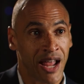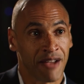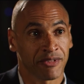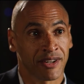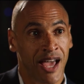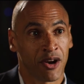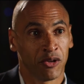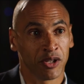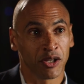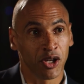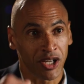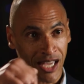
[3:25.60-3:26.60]
to have to not
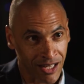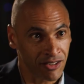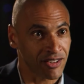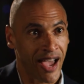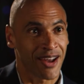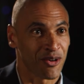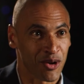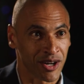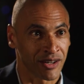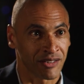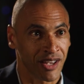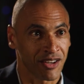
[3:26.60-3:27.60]
only look inside our
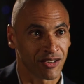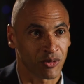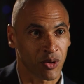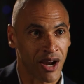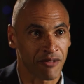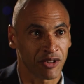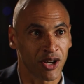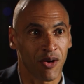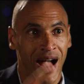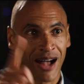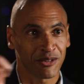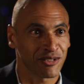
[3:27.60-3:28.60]
organizations, we're going to have to
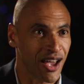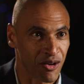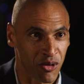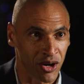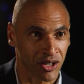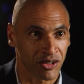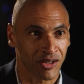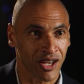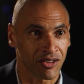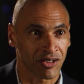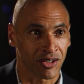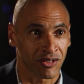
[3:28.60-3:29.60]
go outside our
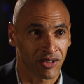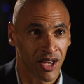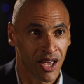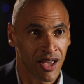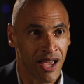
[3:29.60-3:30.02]
organizations